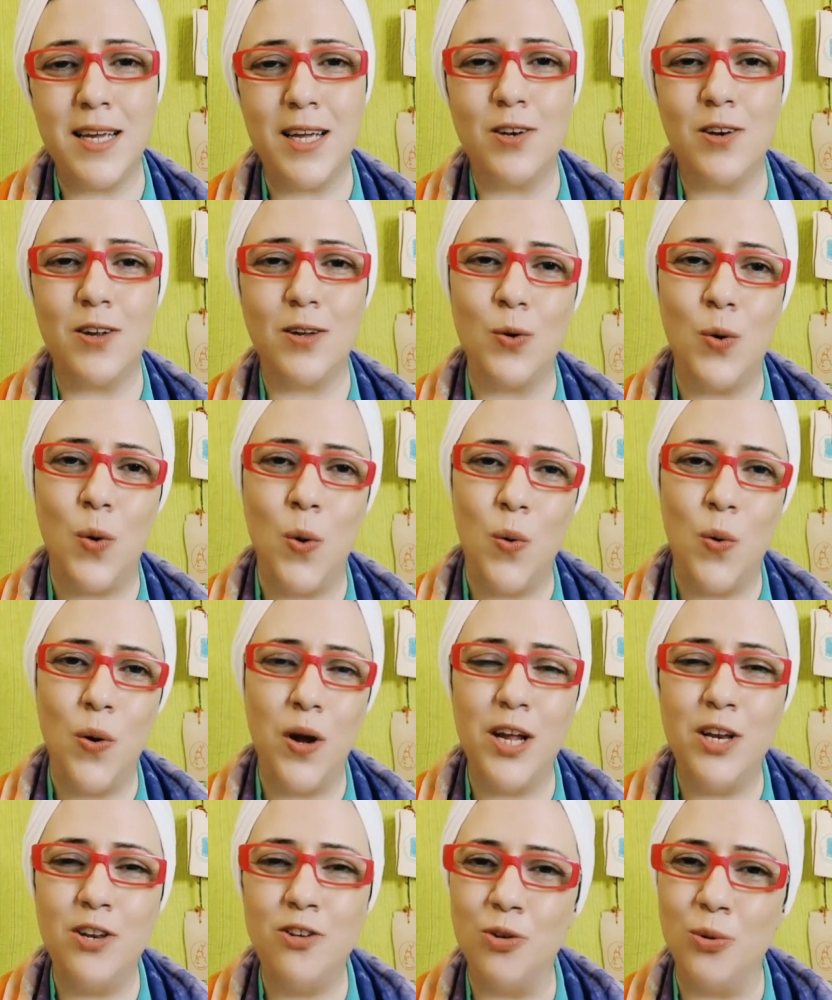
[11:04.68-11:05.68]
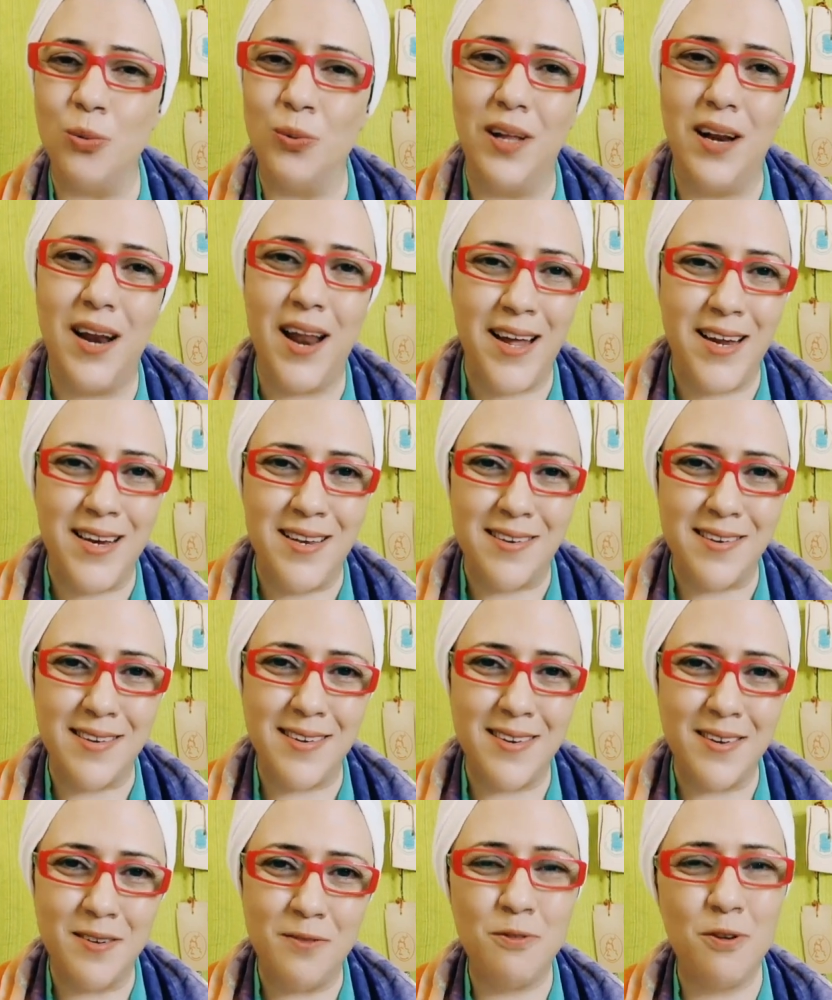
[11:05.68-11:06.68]
it go into the light
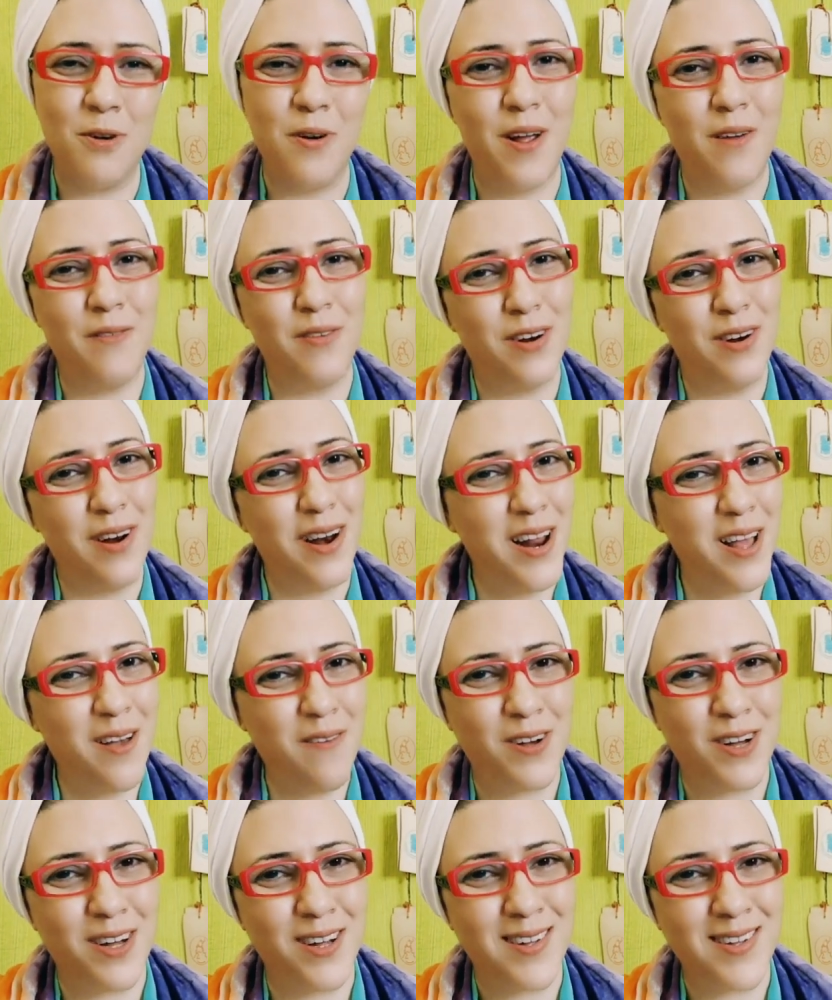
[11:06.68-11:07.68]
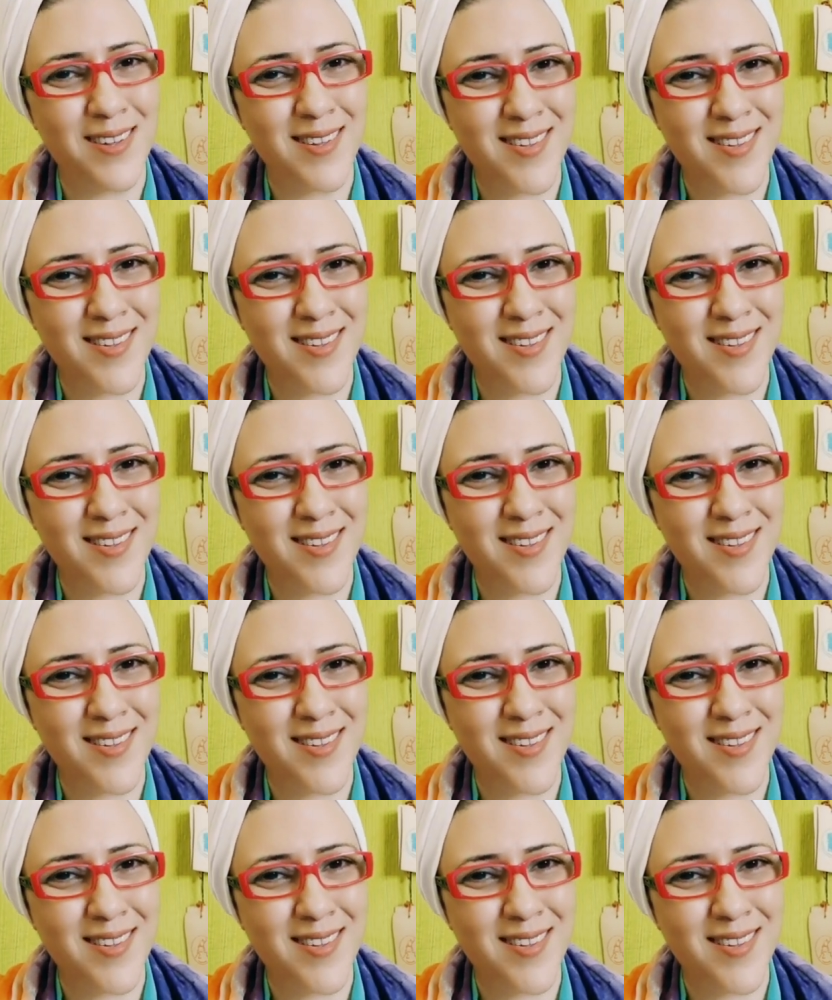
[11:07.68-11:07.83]
forever and ever.